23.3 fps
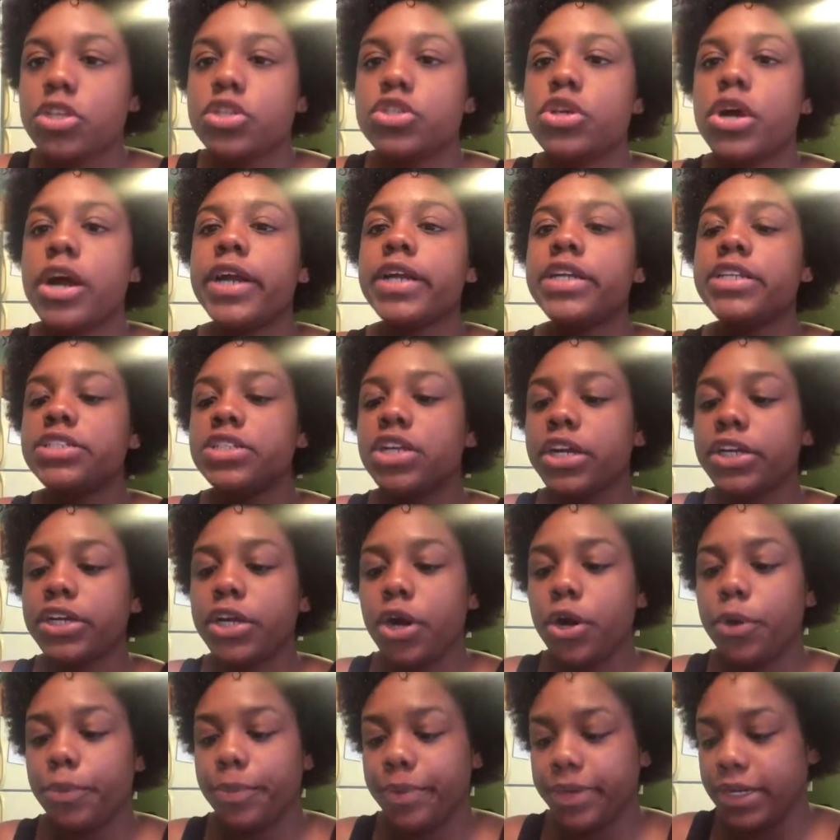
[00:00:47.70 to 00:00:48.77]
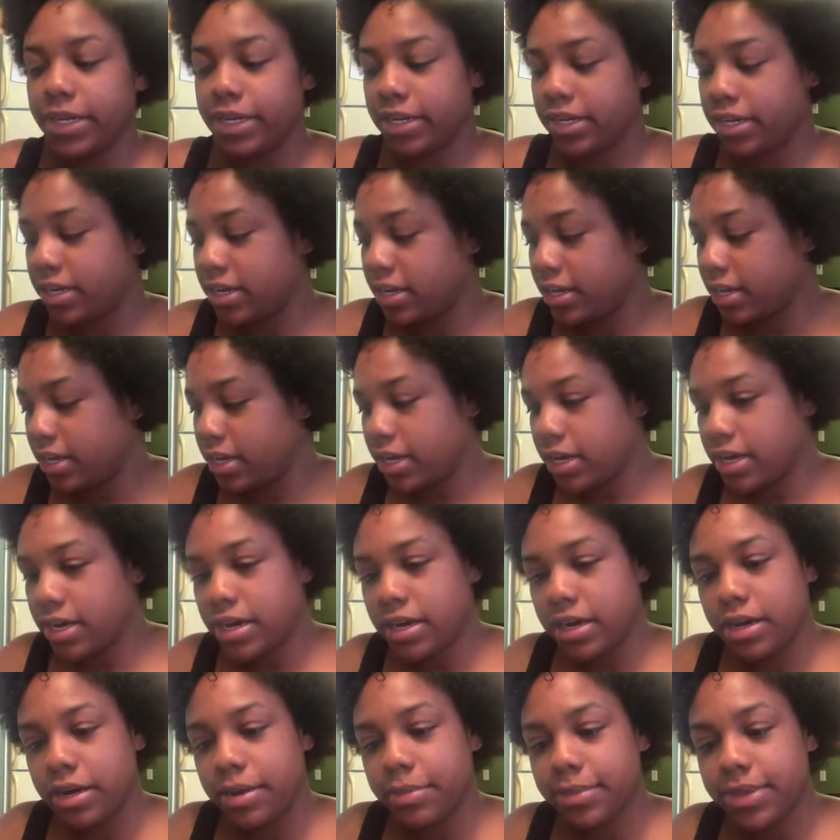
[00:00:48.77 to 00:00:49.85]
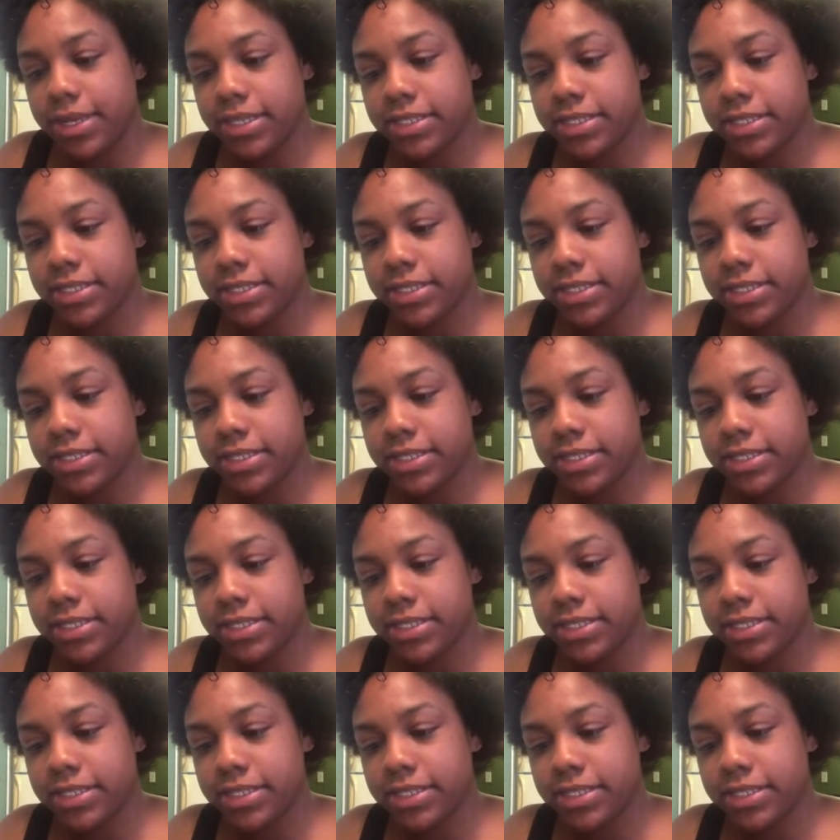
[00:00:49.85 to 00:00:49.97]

So I already started opening it. Um,